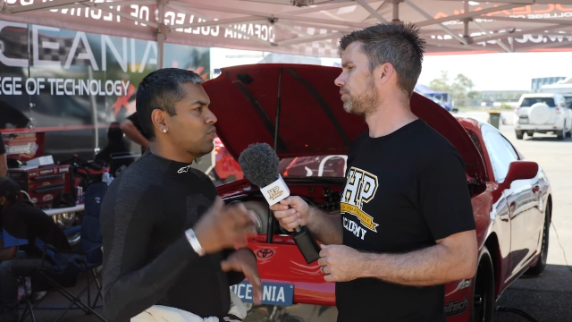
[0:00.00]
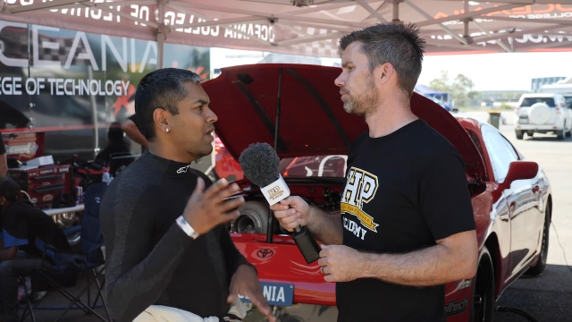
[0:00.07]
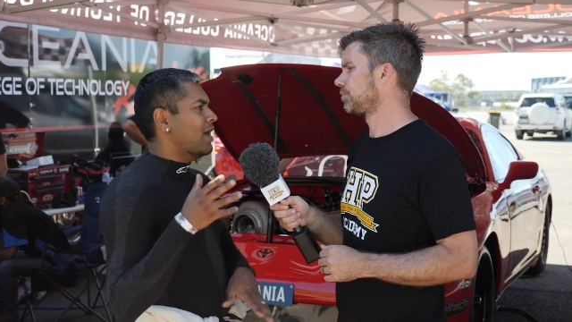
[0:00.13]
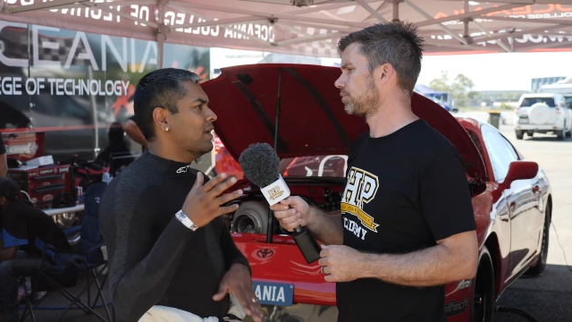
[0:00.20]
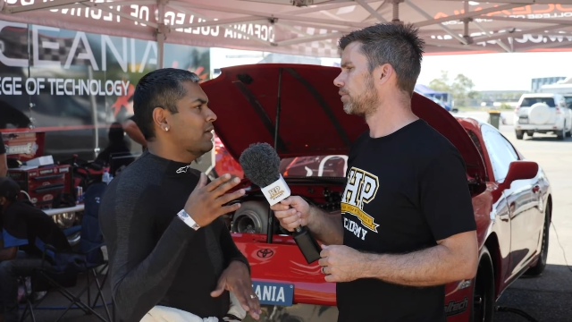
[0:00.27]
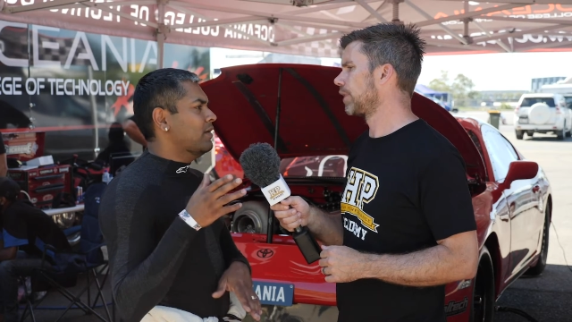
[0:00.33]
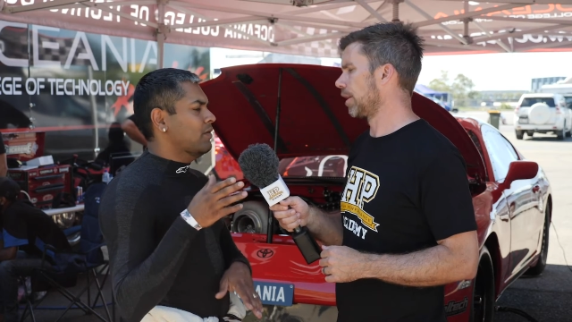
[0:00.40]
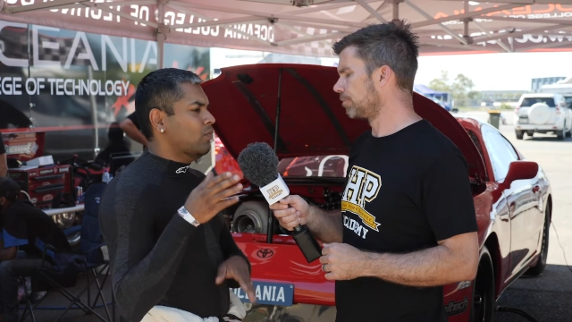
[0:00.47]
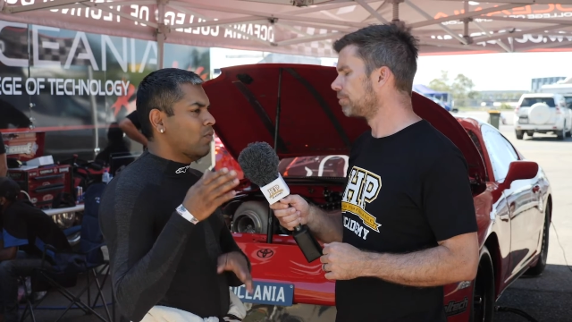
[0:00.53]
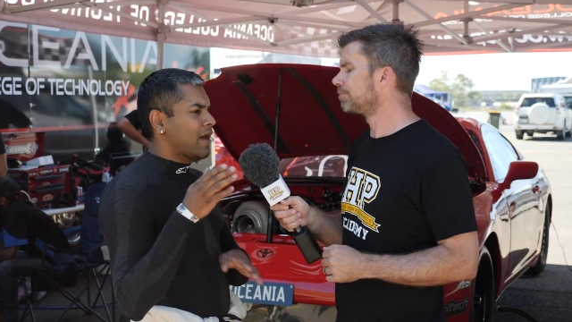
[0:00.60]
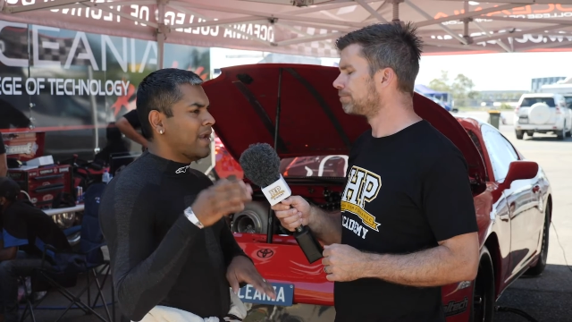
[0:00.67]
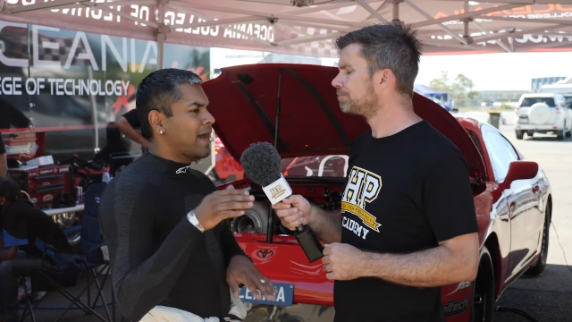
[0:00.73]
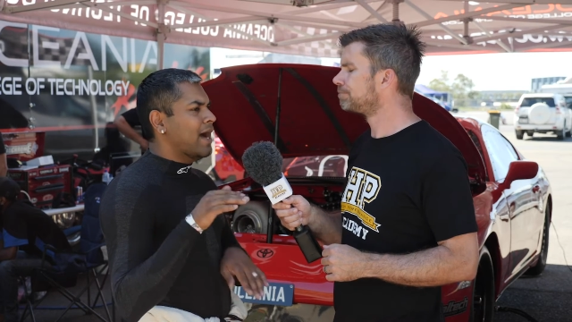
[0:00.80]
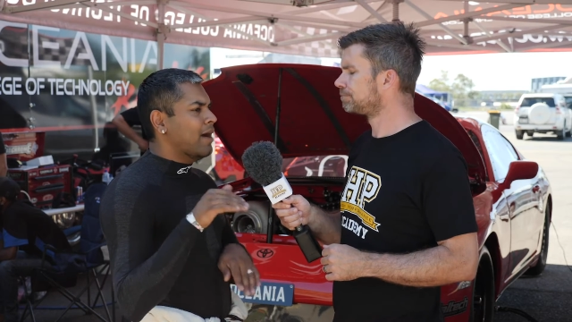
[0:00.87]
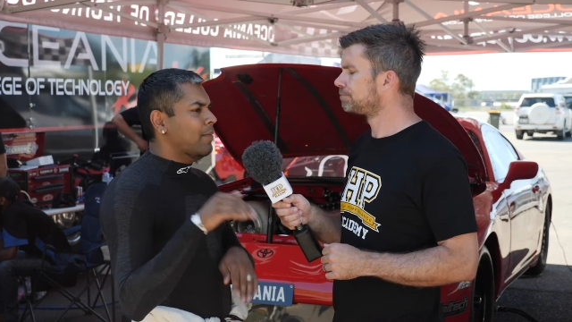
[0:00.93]
Speaker 1: one
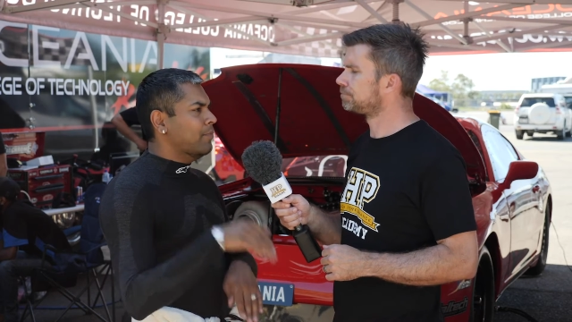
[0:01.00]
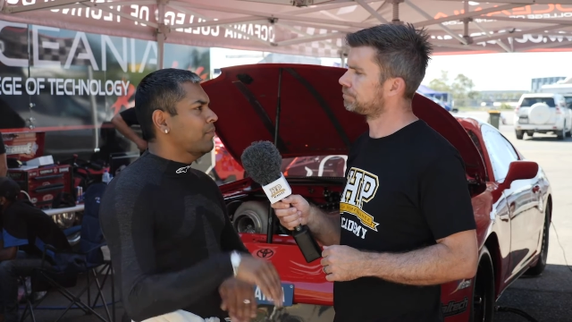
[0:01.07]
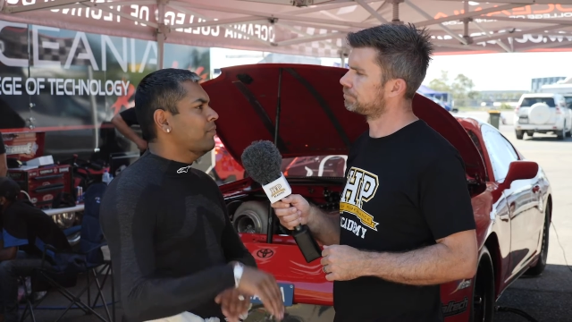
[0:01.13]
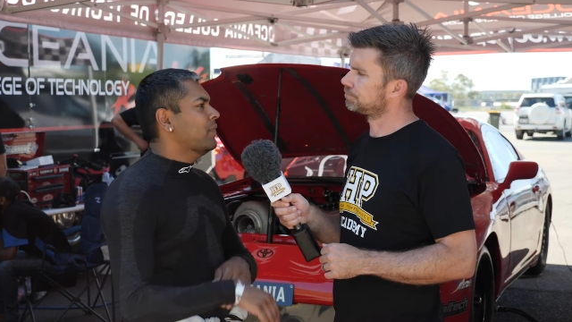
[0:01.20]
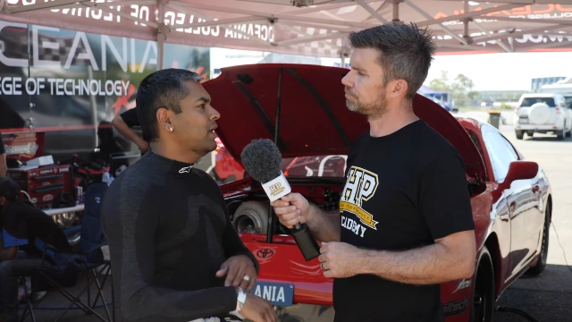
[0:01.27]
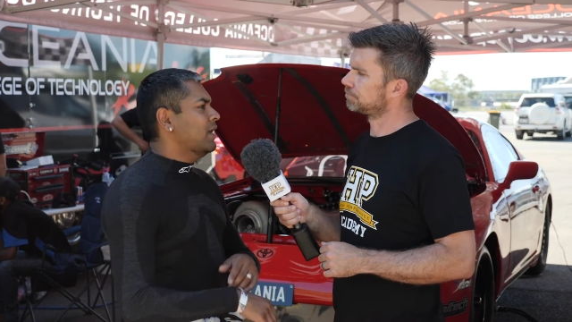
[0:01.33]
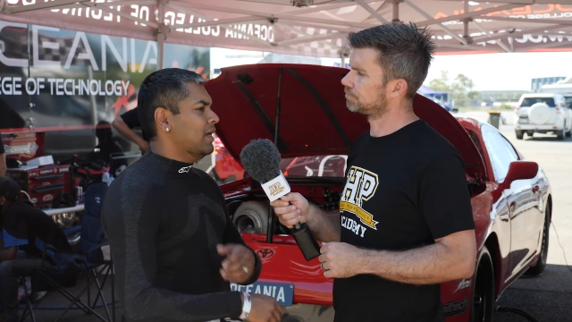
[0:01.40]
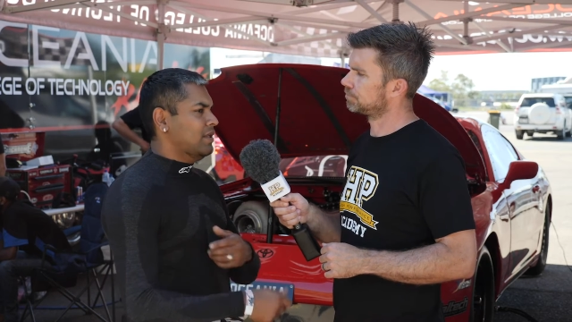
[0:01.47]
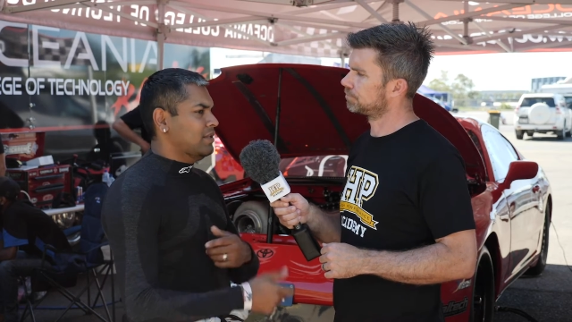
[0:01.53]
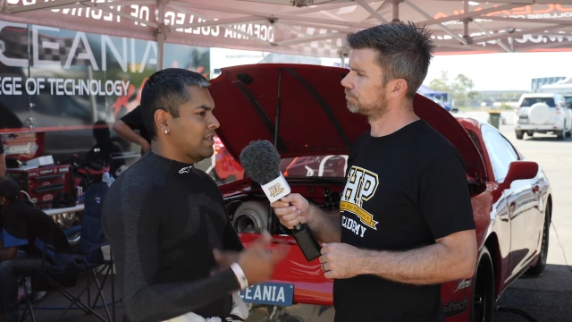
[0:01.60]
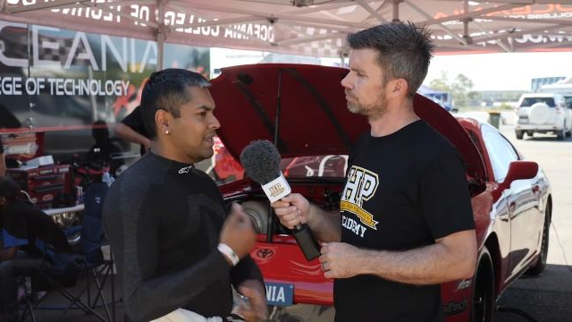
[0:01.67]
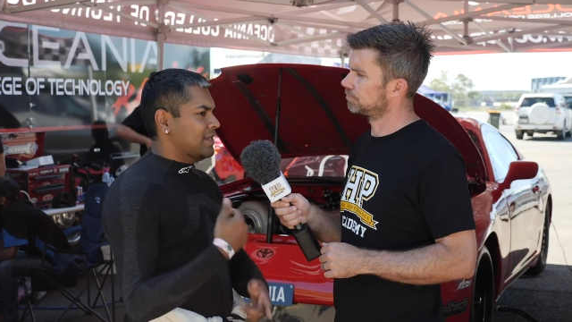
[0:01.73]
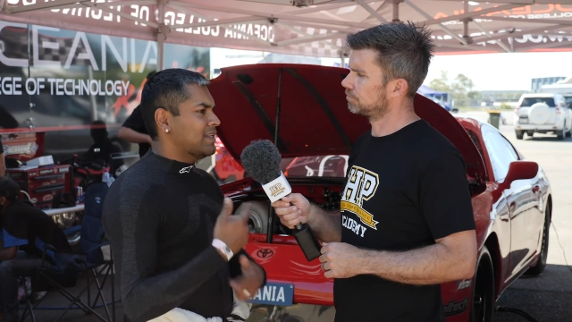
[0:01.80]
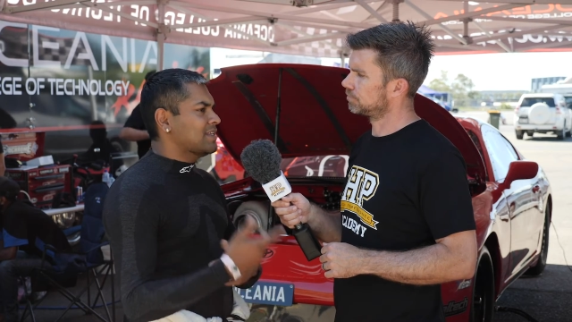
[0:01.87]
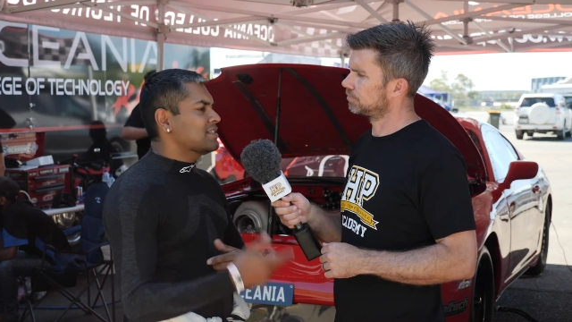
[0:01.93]
arm
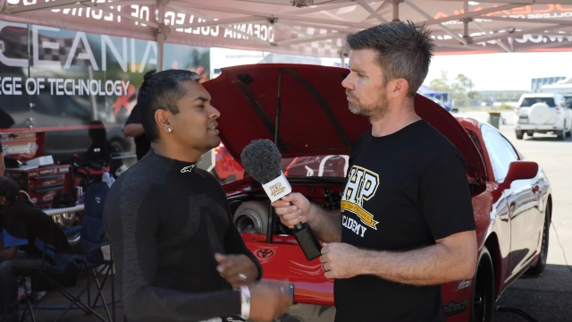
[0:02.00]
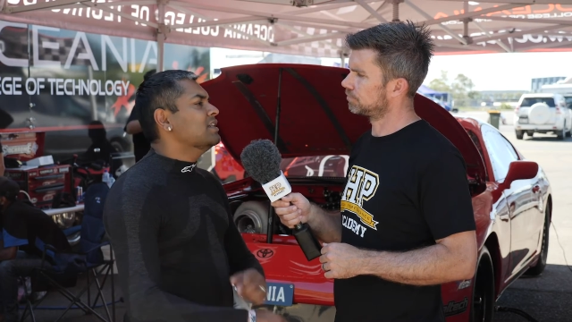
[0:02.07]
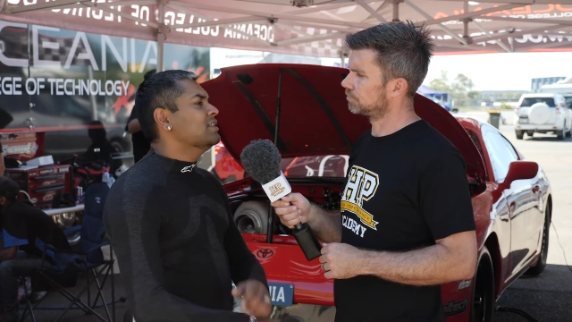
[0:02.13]
that does the